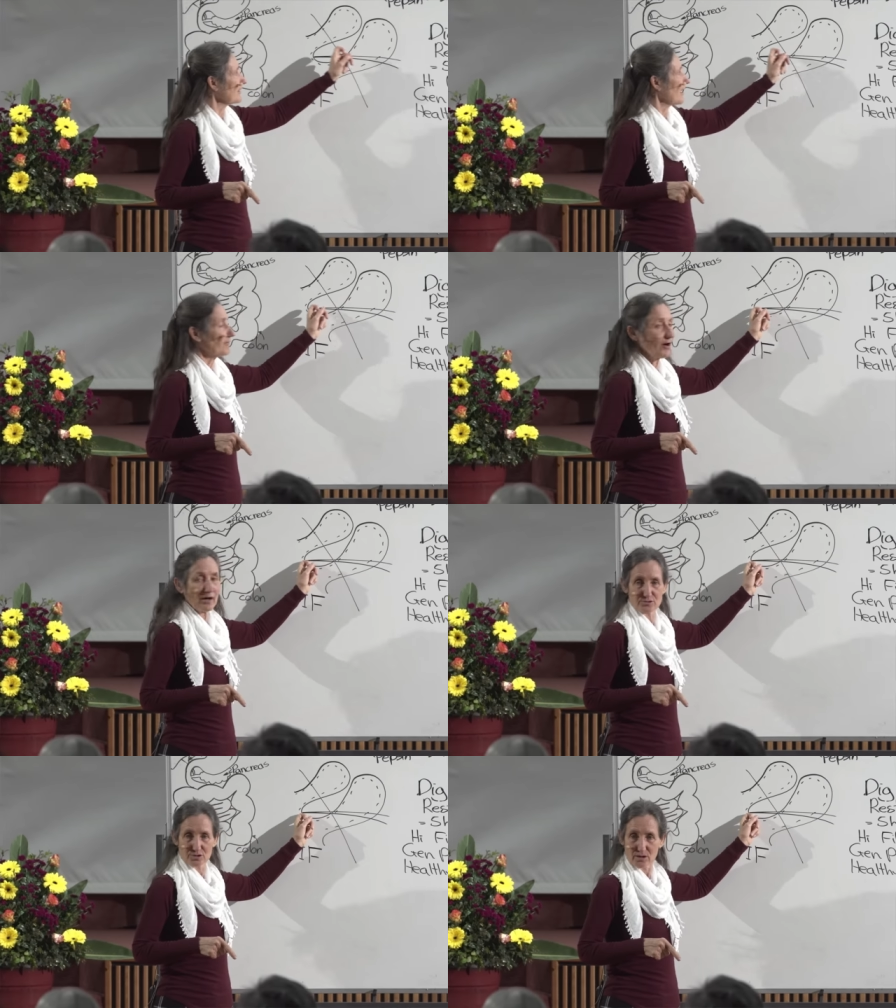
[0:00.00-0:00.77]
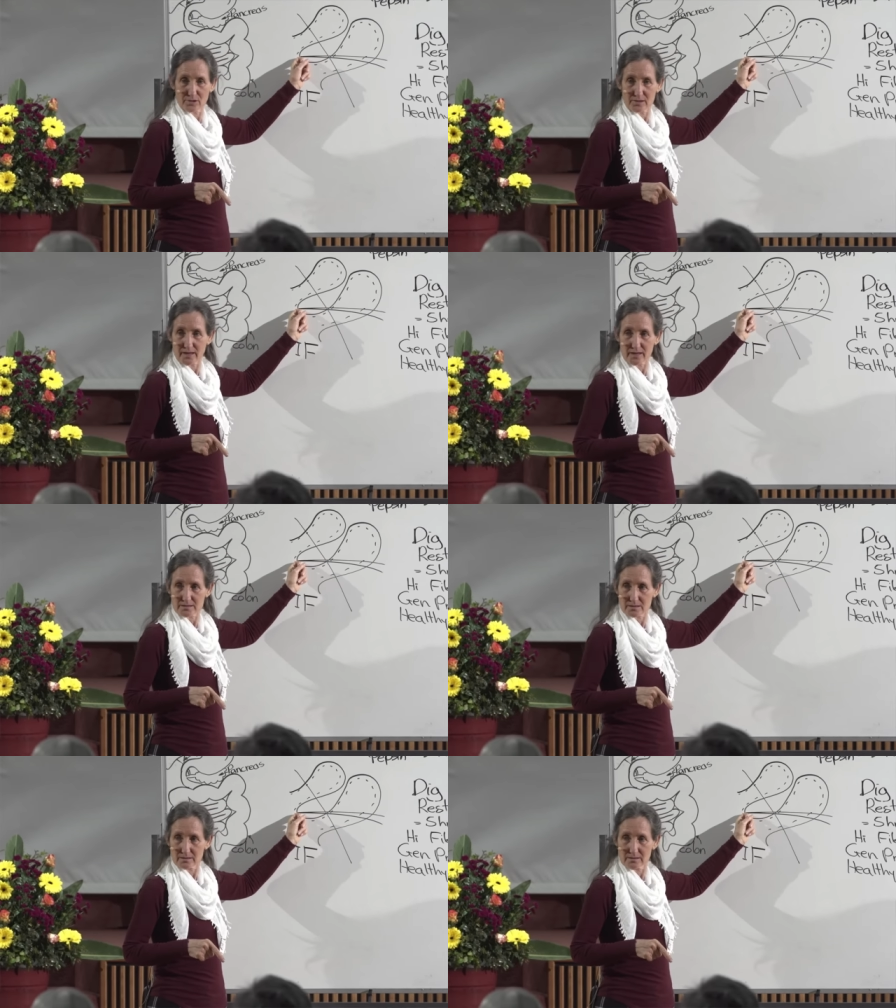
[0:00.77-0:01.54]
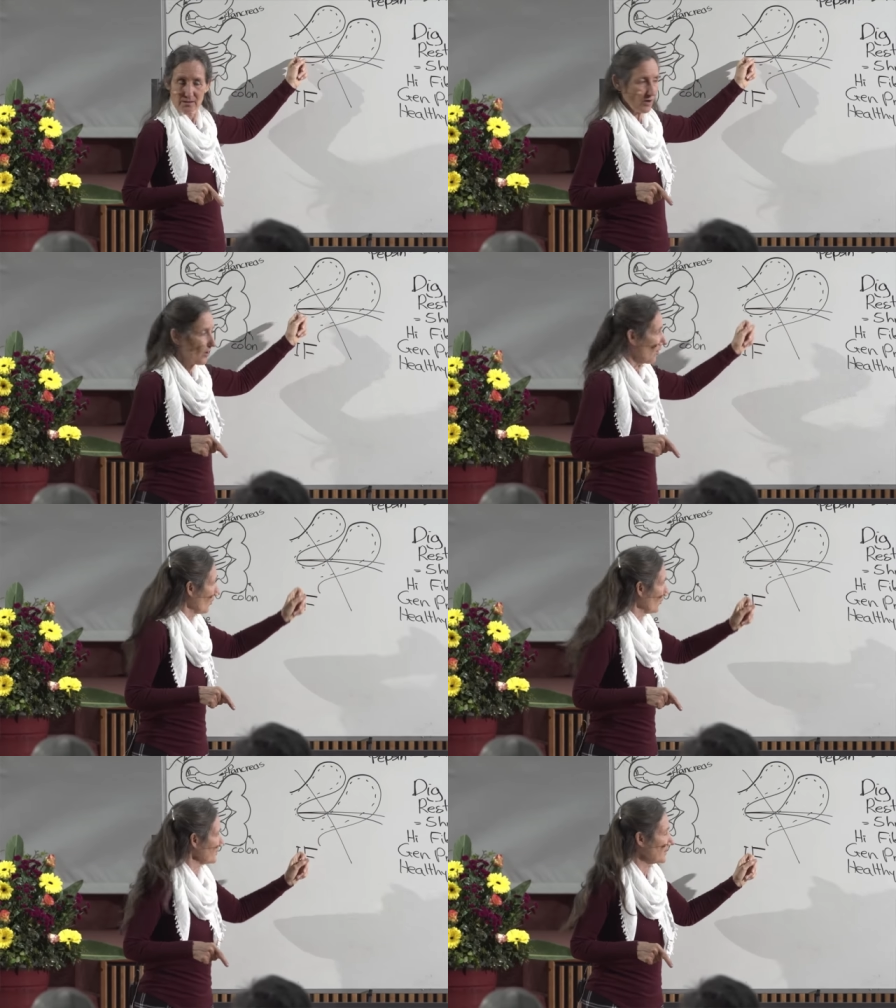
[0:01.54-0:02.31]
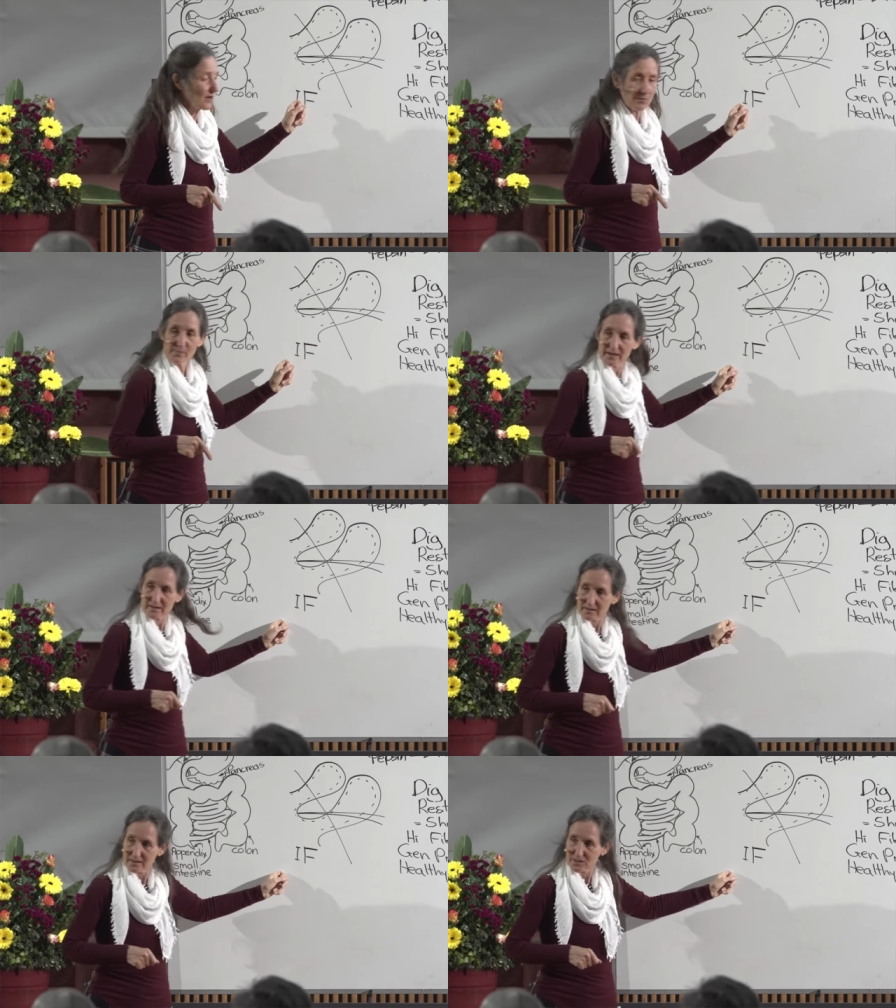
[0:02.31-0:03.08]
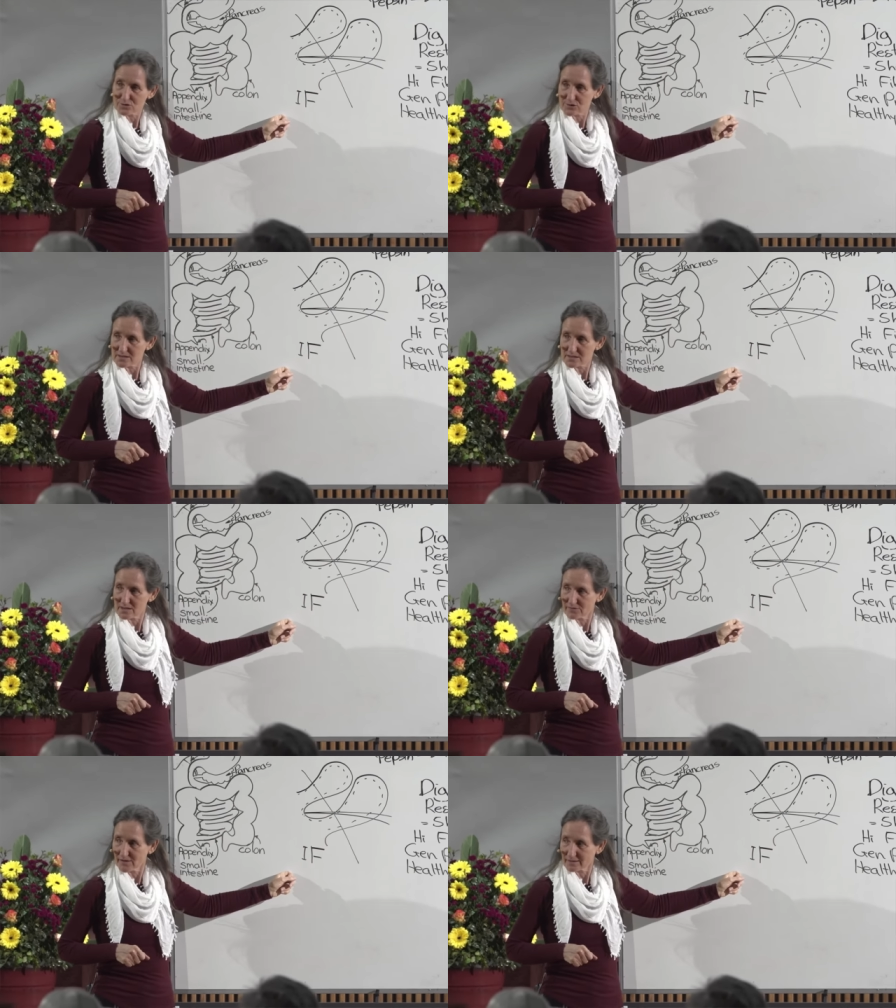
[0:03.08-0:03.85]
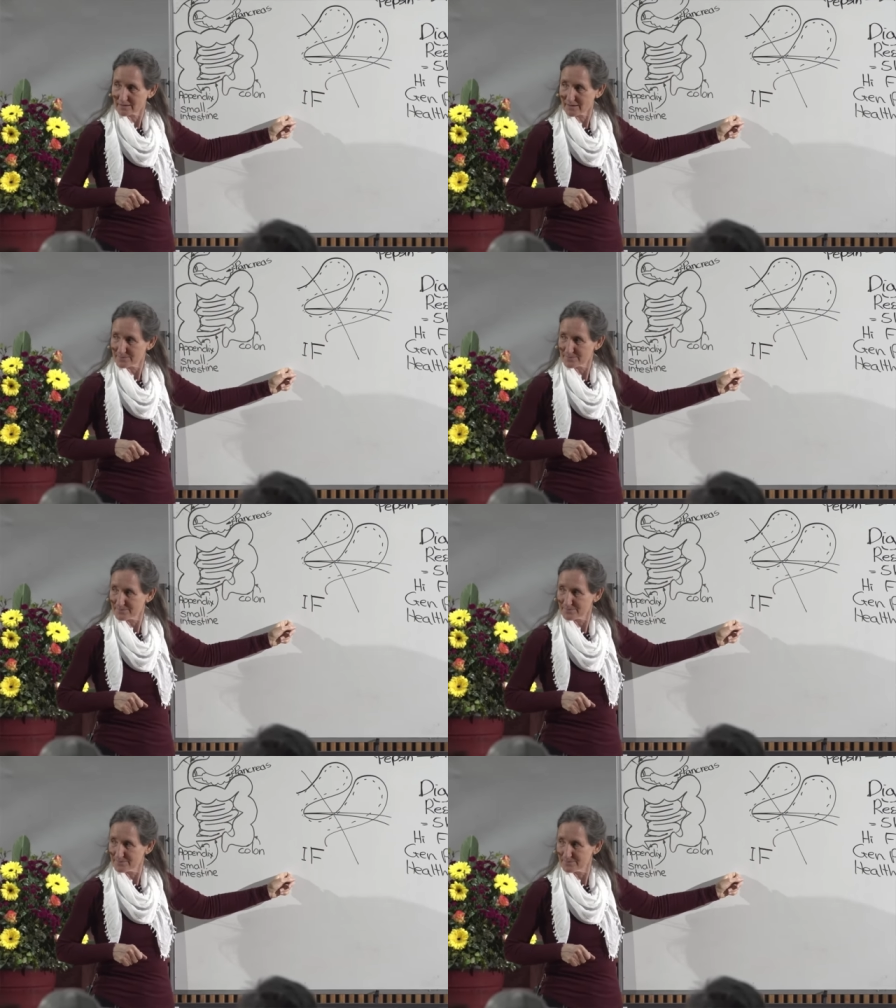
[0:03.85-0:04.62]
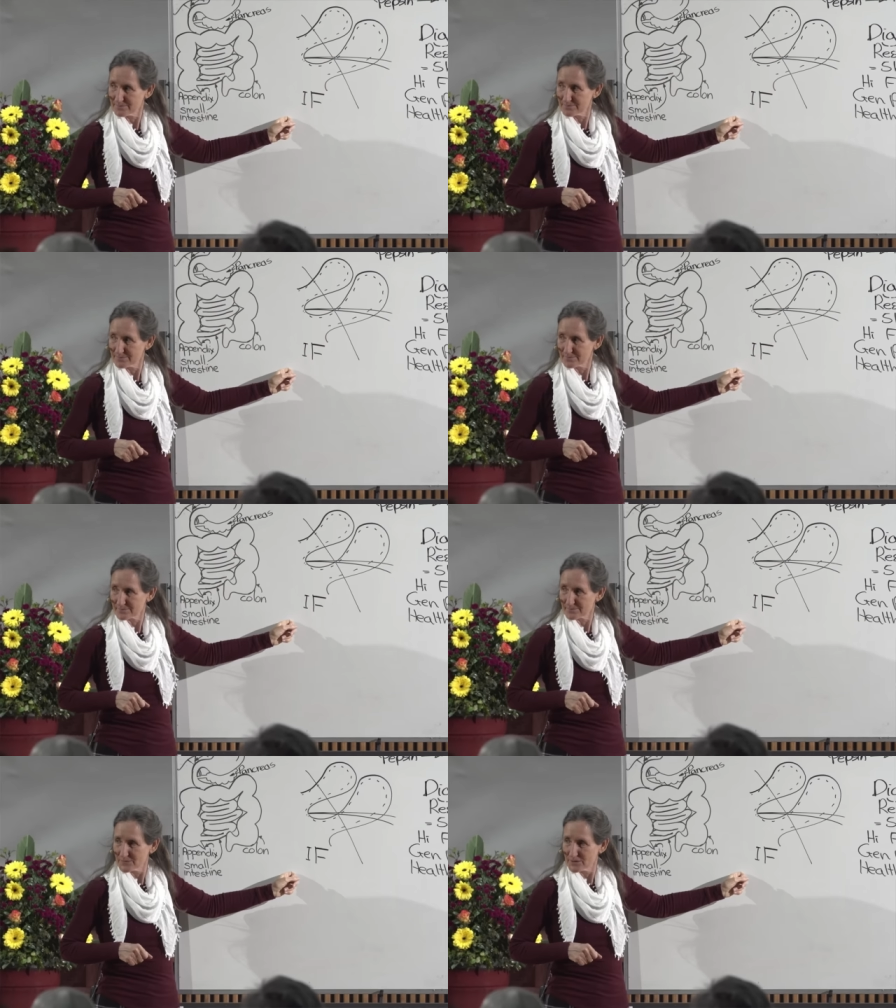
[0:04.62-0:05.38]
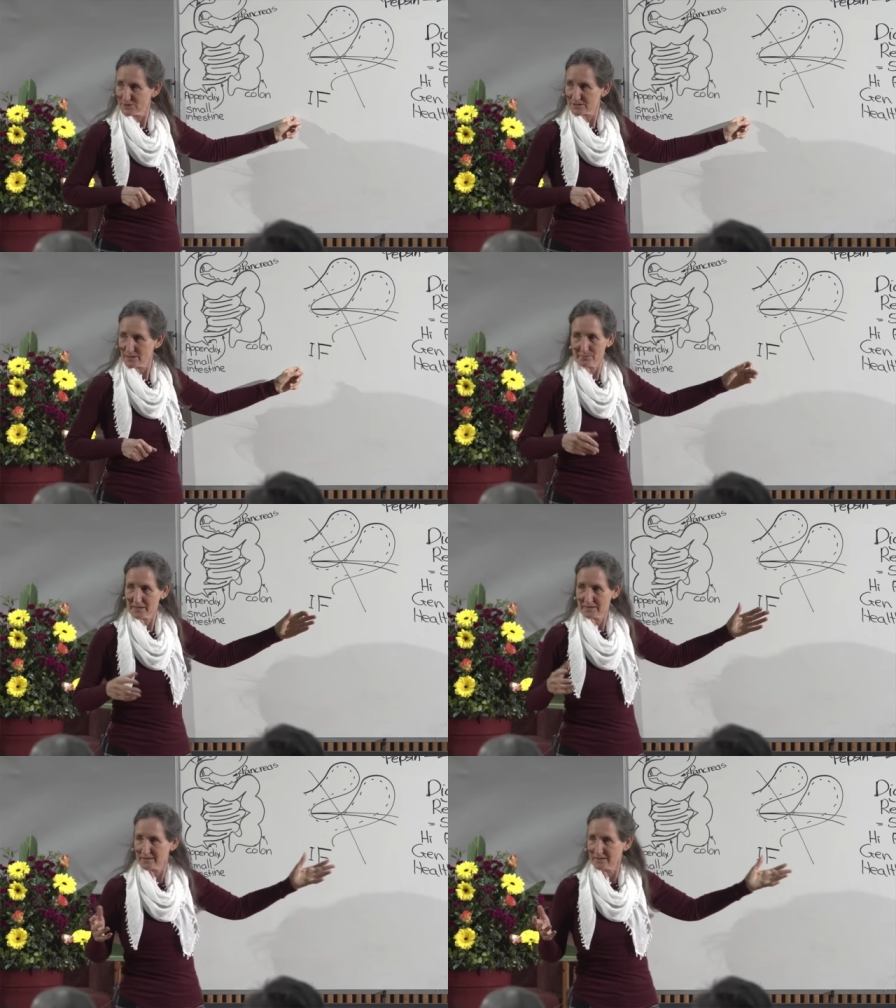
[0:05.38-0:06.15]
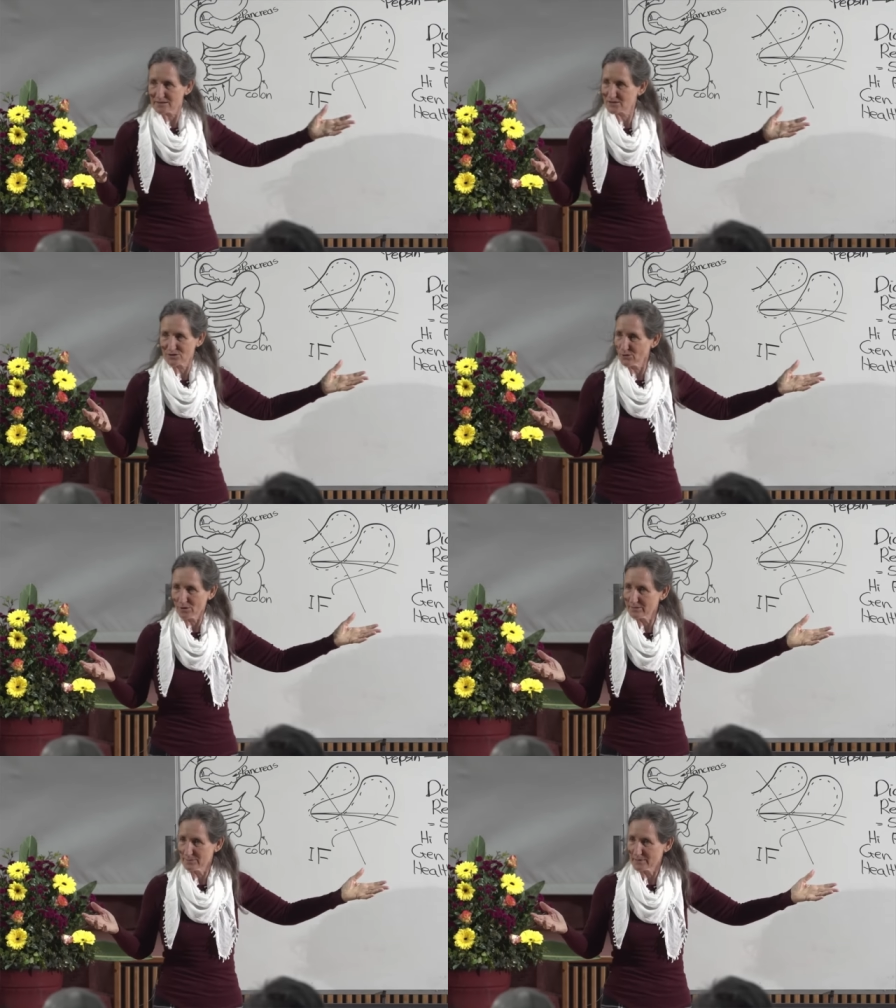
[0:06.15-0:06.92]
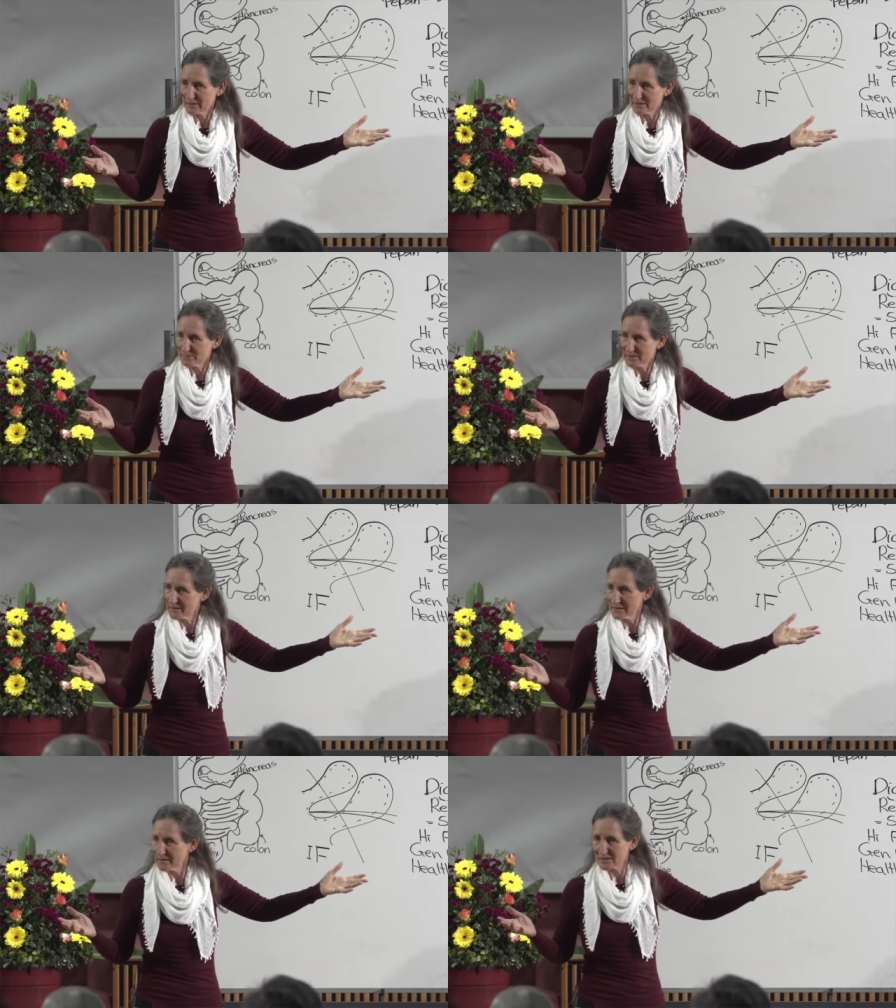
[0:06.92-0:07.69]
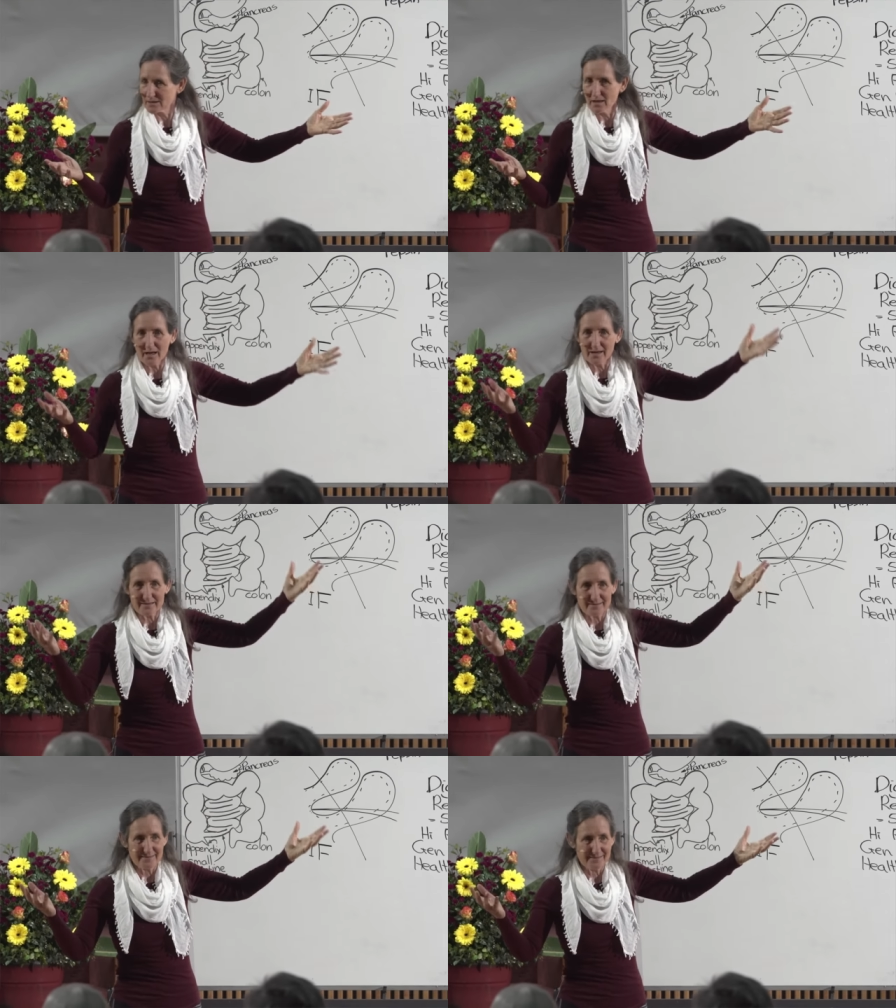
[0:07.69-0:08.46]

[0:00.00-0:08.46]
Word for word: enough hydrochloric acid or they're not making the intrinsic factor. You see, meat eaters and non-meat eaters alike